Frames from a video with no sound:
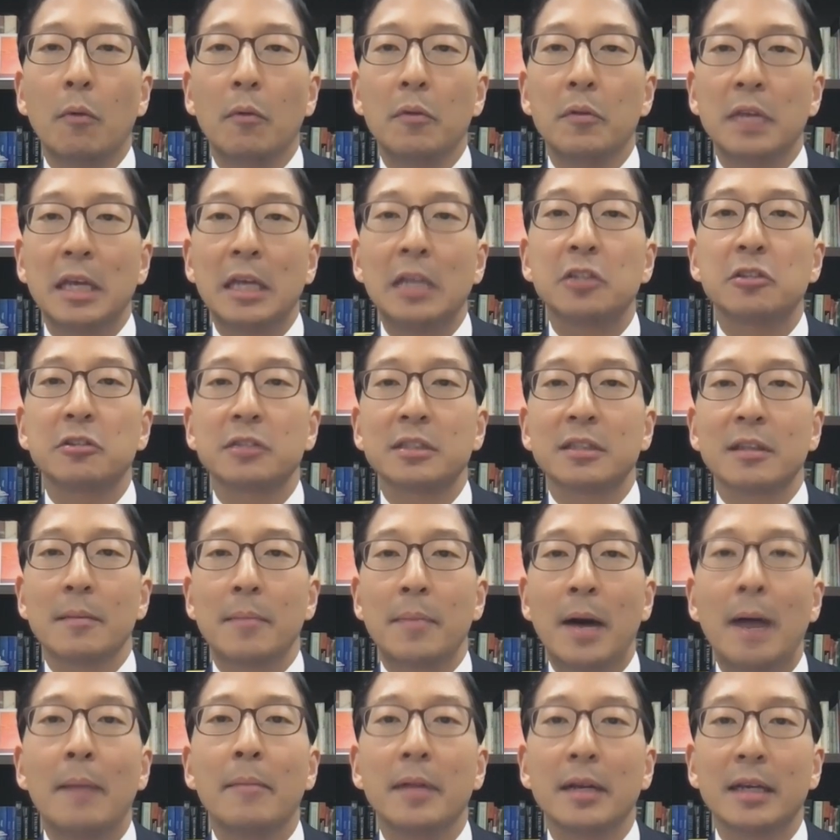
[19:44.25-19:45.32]
the interests of
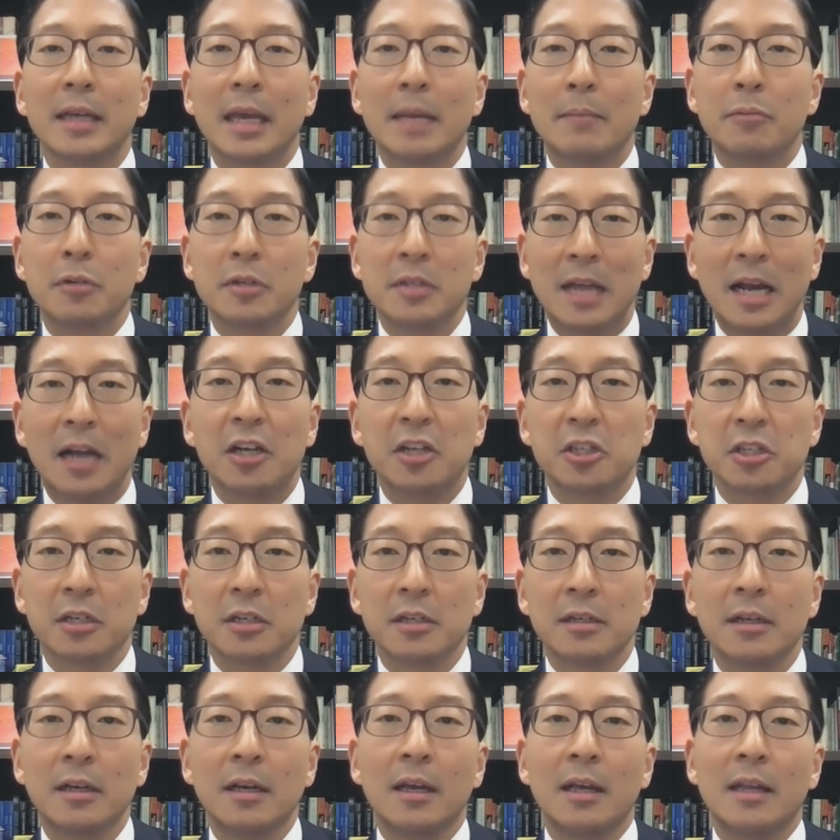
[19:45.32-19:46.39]
the public and
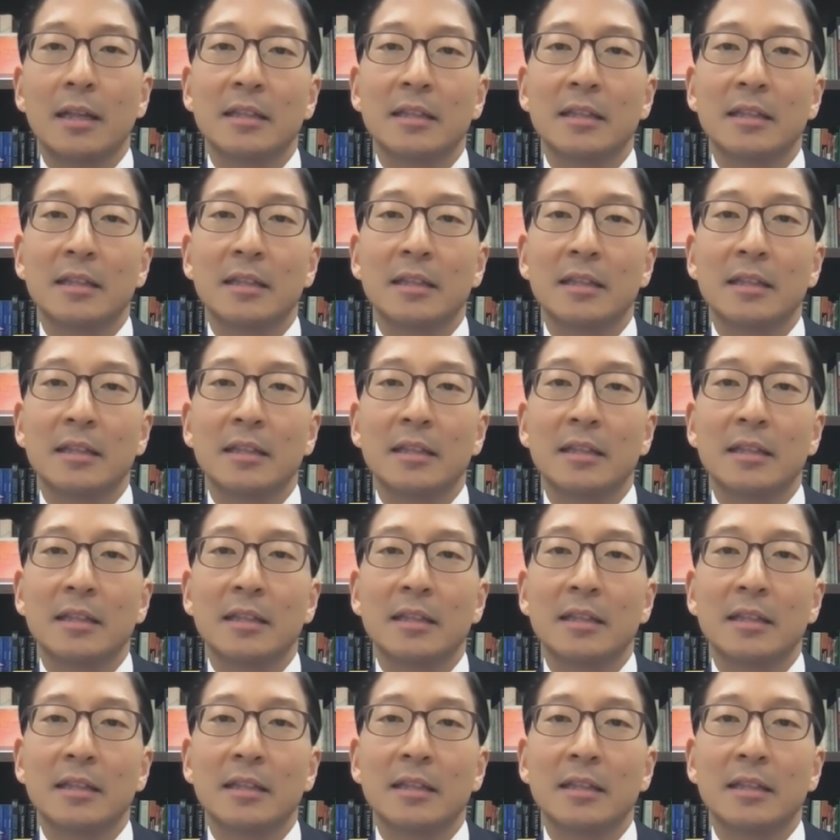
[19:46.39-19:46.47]
protection,